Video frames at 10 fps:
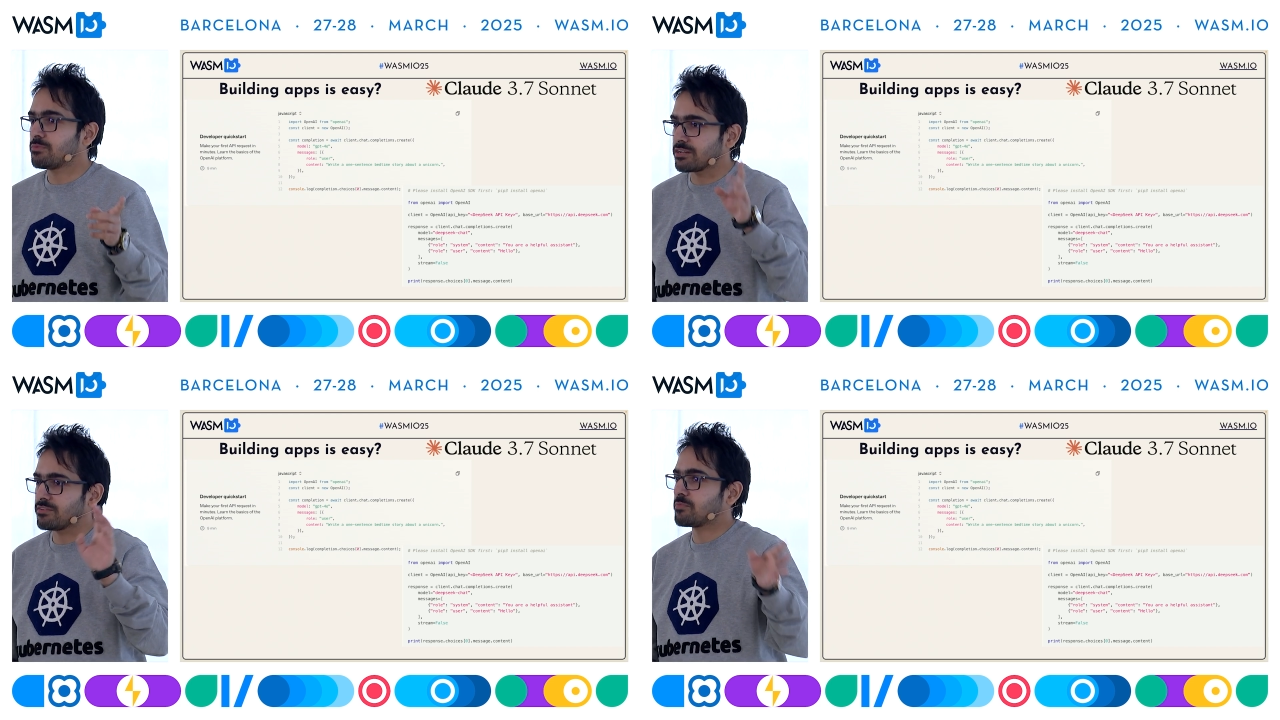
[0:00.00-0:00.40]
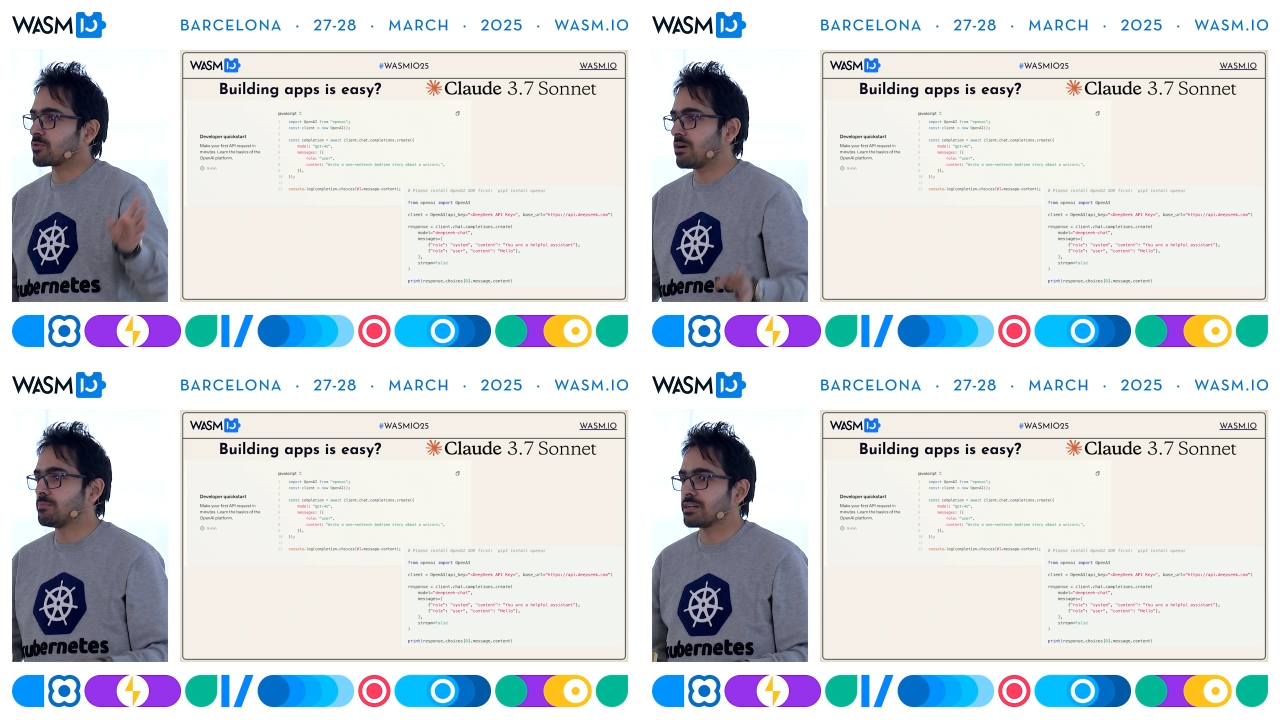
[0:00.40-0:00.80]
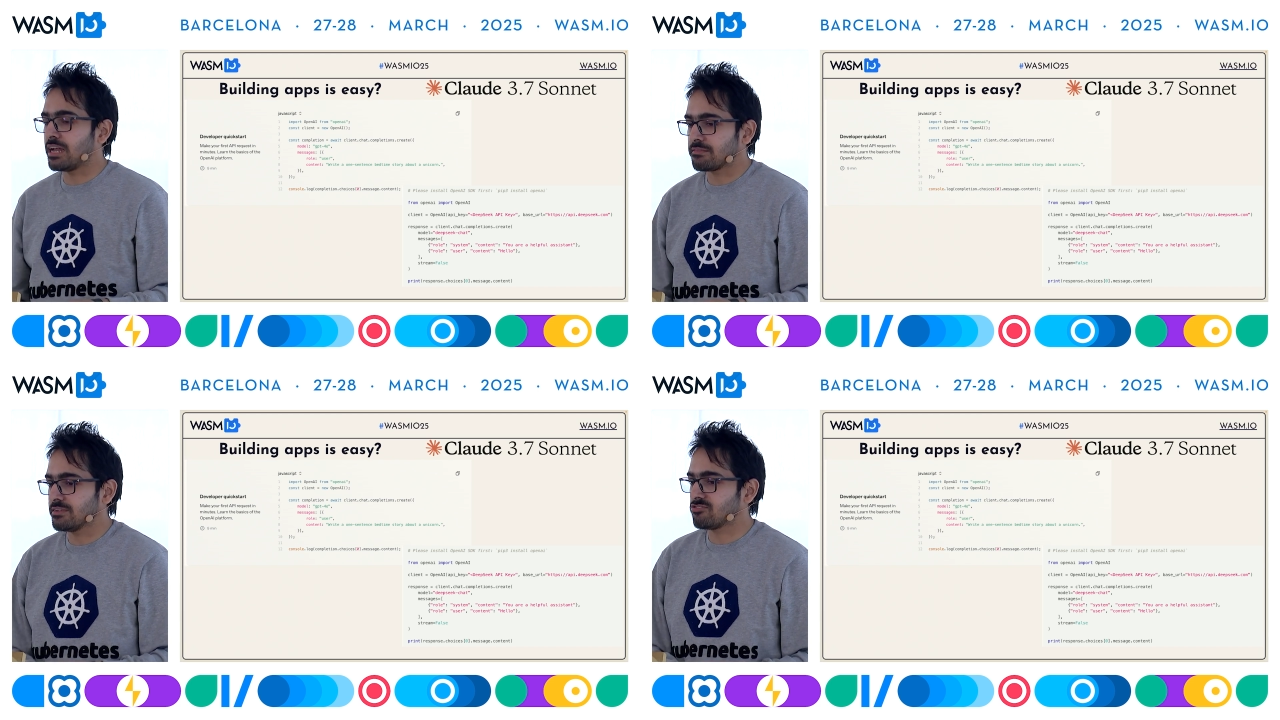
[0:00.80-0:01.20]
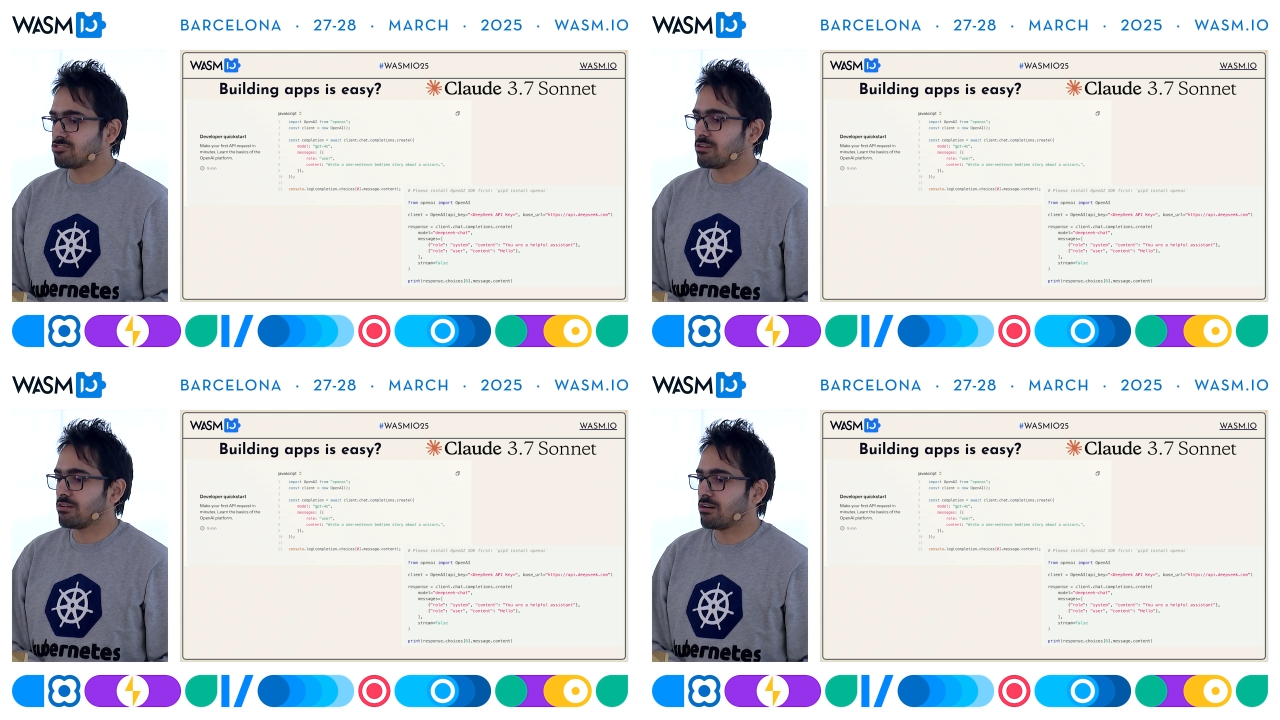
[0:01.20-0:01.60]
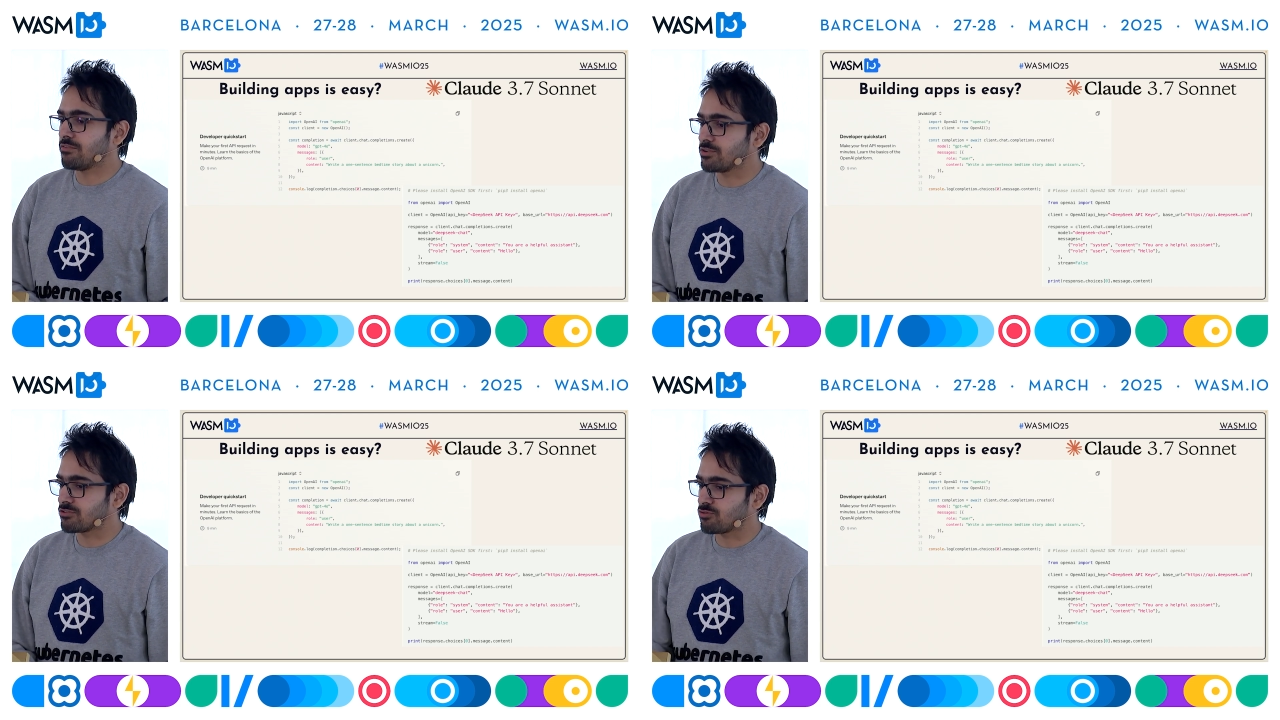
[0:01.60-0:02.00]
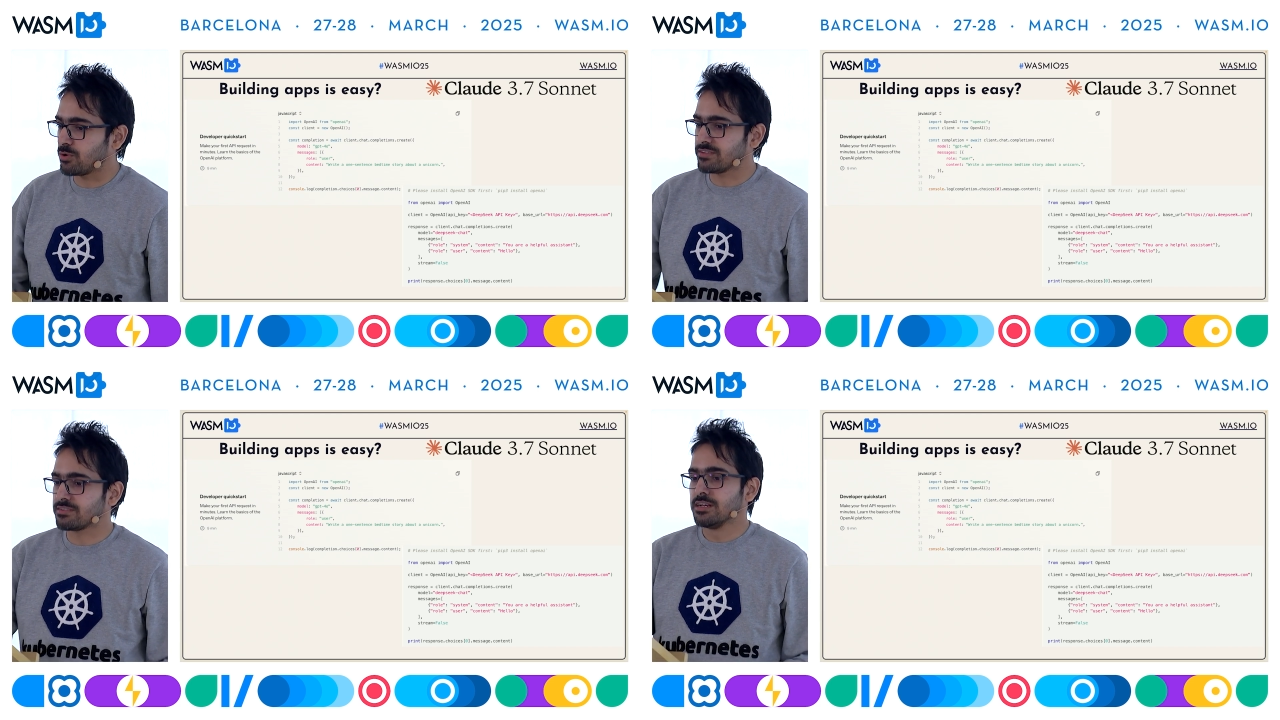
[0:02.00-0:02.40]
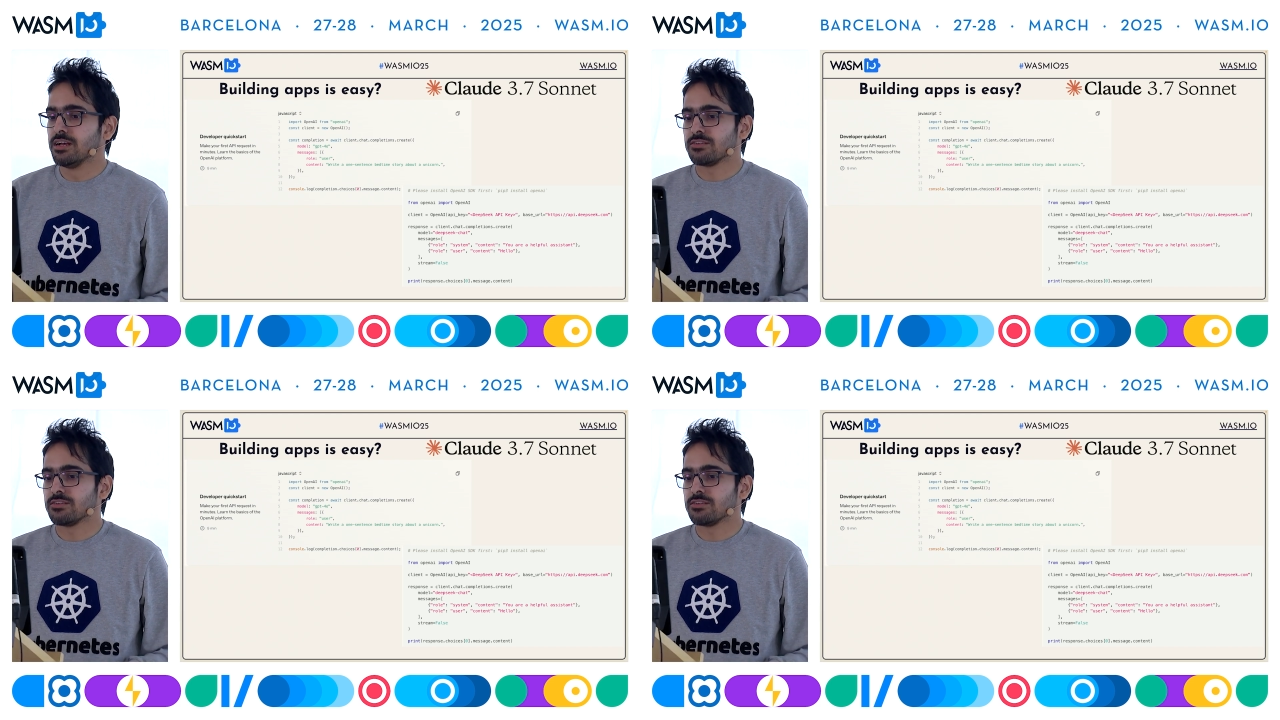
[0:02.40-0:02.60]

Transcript: whatever programming language of your choice.